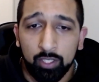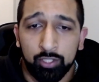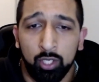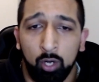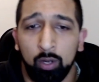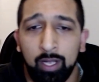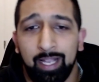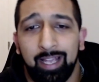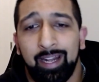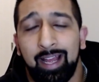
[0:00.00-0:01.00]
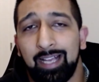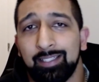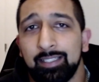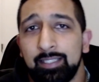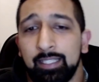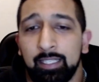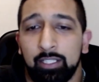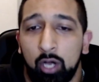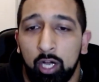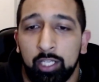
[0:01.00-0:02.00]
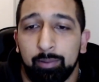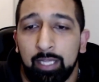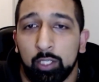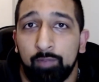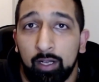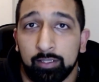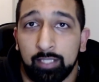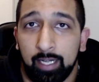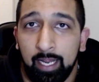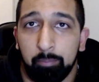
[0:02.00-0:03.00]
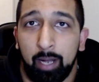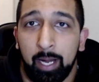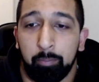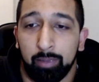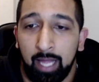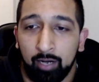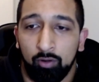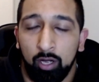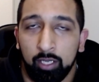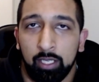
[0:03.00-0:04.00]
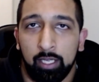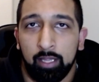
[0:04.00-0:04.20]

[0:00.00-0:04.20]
So in an SEC document that was filed today by BlackRock,